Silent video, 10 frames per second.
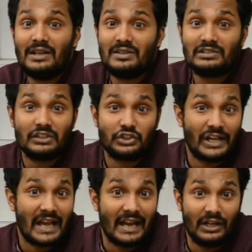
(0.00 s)
such a
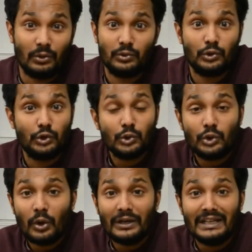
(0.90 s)
handout, you
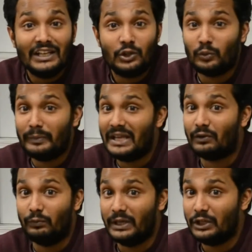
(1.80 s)
don't need to
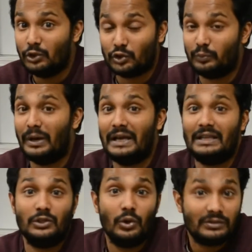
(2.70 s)
make videos by
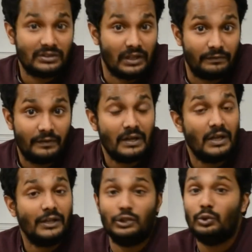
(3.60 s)
yourself.
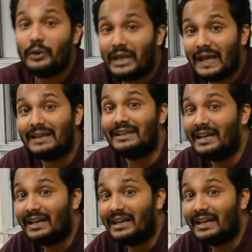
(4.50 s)
You can